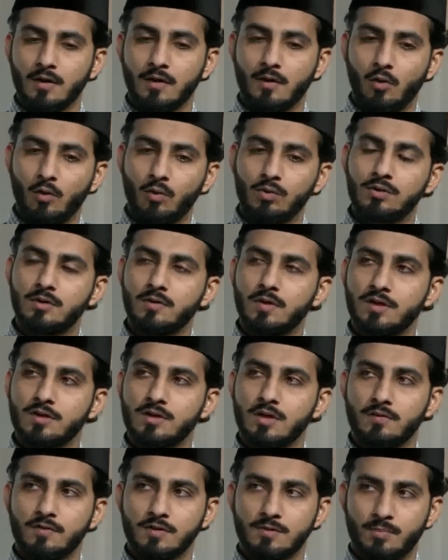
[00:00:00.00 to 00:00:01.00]
During the whole
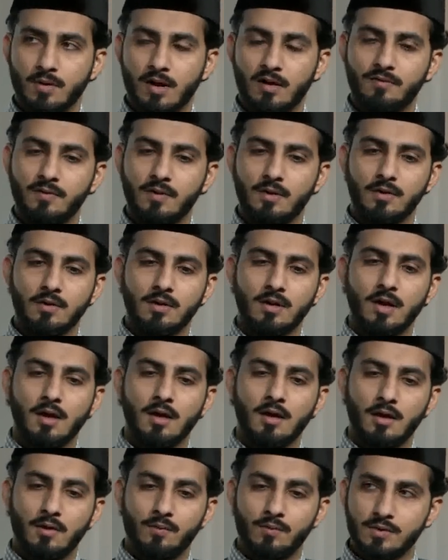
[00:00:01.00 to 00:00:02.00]
duration of his prophethood,
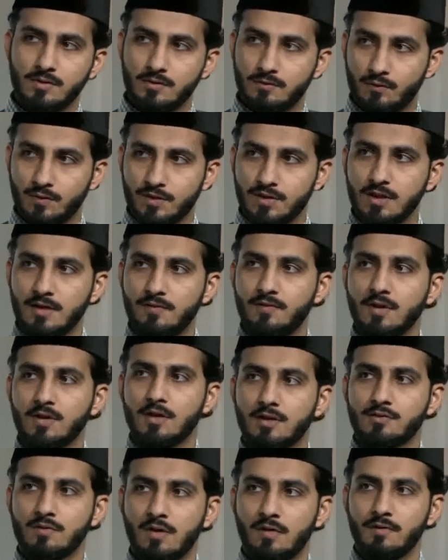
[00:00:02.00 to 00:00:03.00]
he was
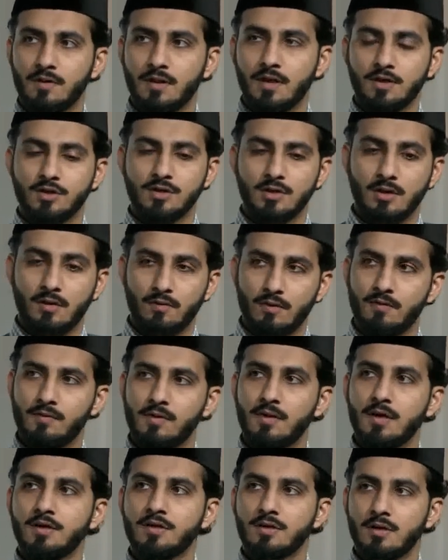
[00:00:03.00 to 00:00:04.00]
receiving this revelation, the
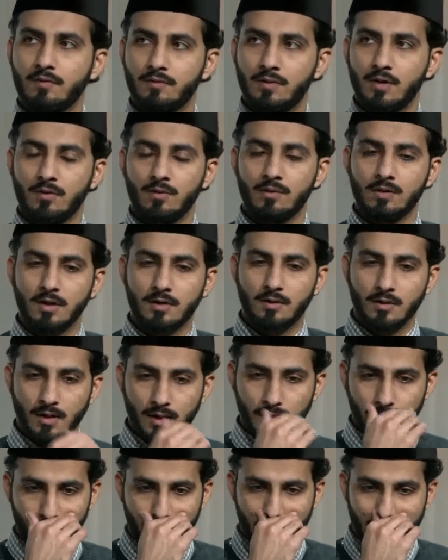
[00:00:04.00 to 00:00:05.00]
revelation of the Holy
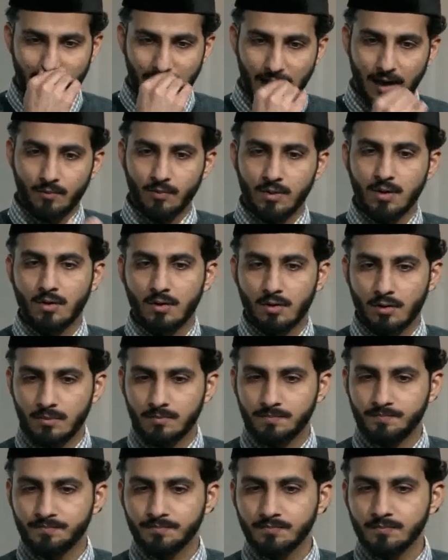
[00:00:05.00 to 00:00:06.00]
Quran. And we
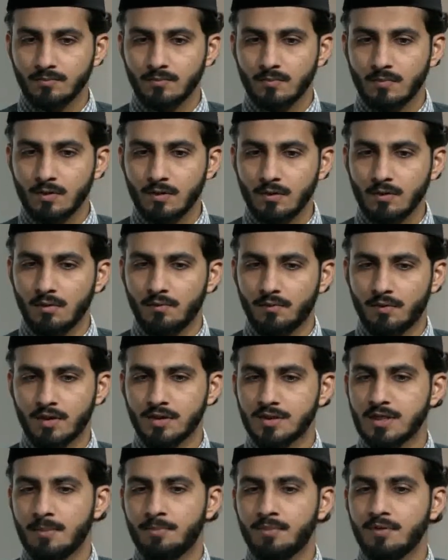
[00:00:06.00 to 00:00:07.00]
know,
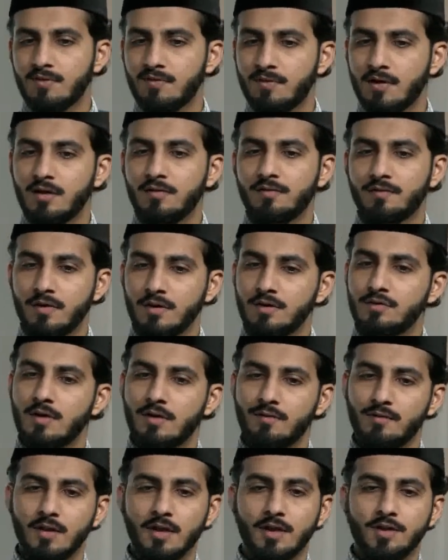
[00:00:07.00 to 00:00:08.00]
for example, the very
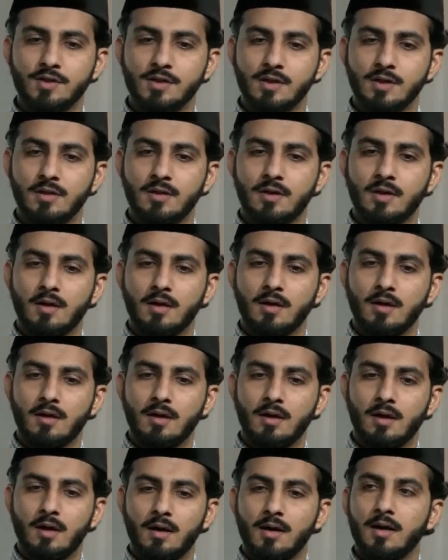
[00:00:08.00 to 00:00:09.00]
first revelation,
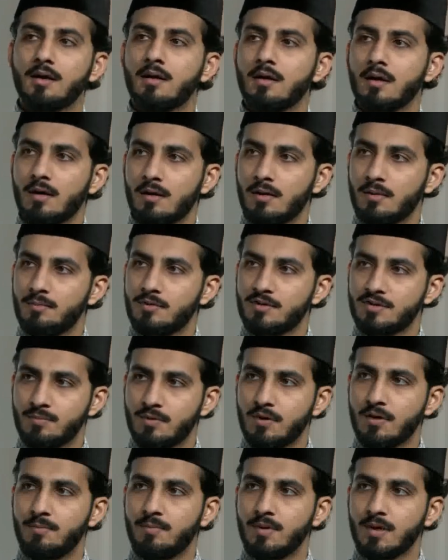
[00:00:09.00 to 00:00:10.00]
Iqra
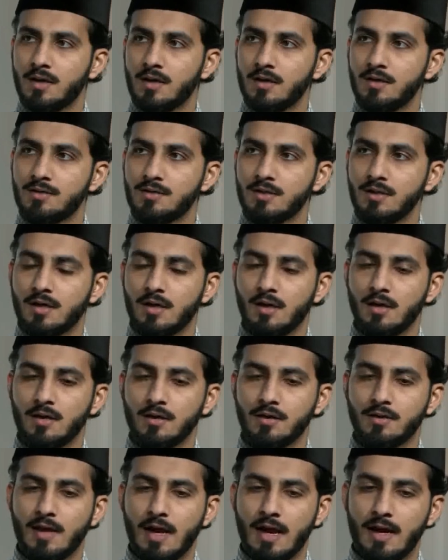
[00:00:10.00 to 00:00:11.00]
bismi rabbika allazi
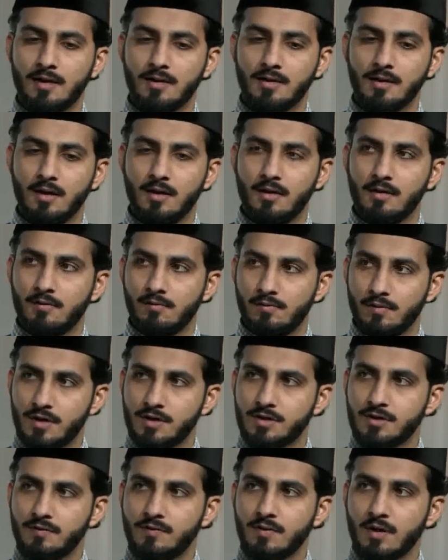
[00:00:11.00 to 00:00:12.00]
khalaq, that
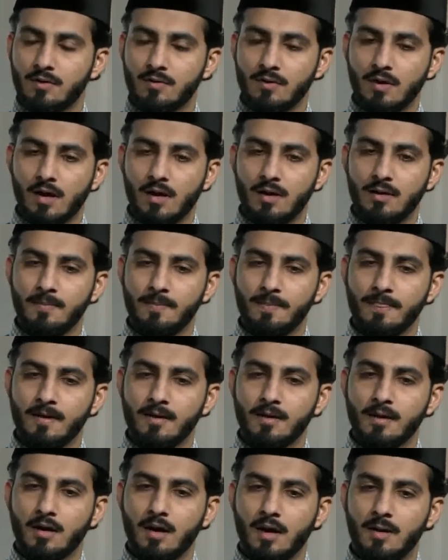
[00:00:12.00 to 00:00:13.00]
verse of the Quran
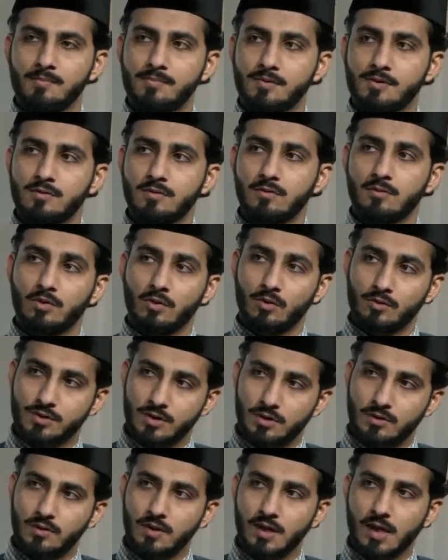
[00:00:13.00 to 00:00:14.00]
comes
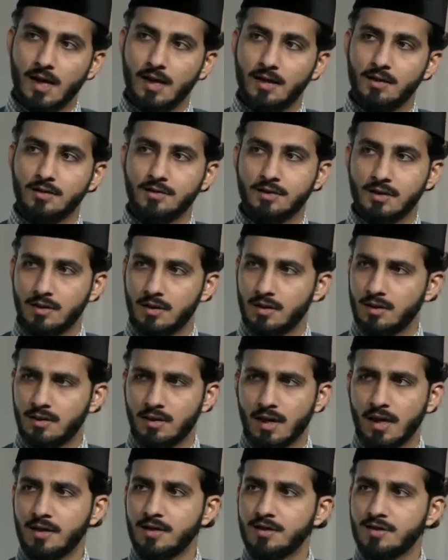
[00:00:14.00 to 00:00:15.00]
closer to the end. It's in
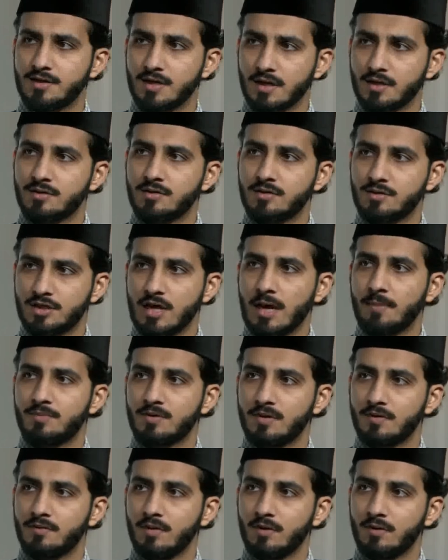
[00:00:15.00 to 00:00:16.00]
the 96th
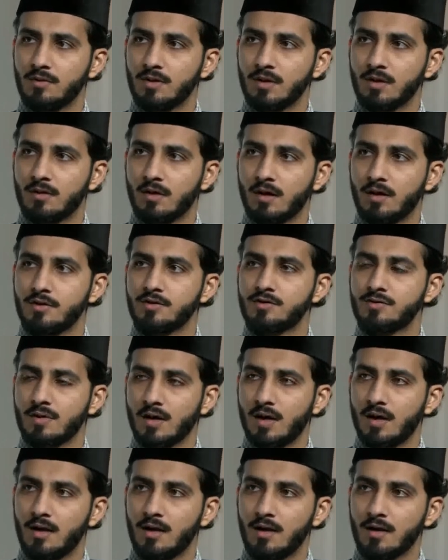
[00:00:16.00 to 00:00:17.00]
chapter of the Holy Quran, in
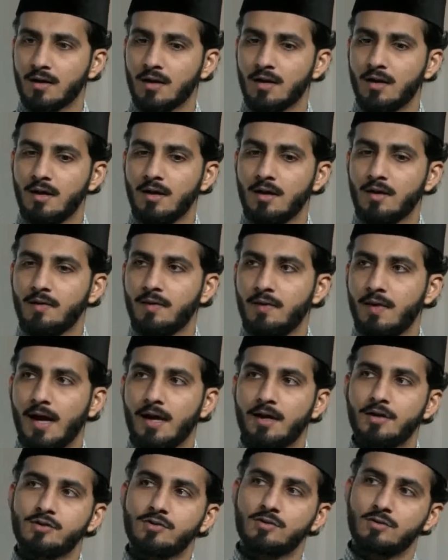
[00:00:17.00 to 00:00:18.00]
Surah Alaq. Mm-hmm.
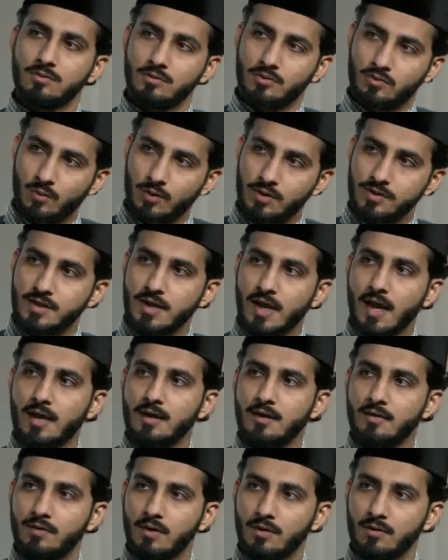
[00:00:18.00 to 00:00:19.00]
That is towards the
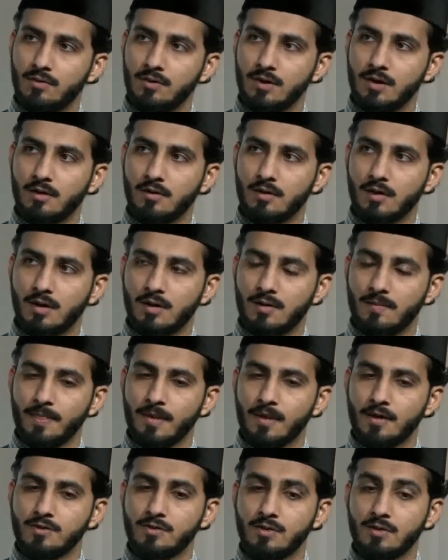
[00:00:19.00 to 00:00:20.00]
end of the Holy Quran.
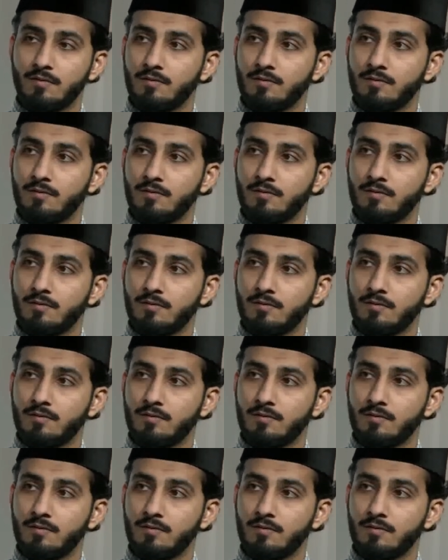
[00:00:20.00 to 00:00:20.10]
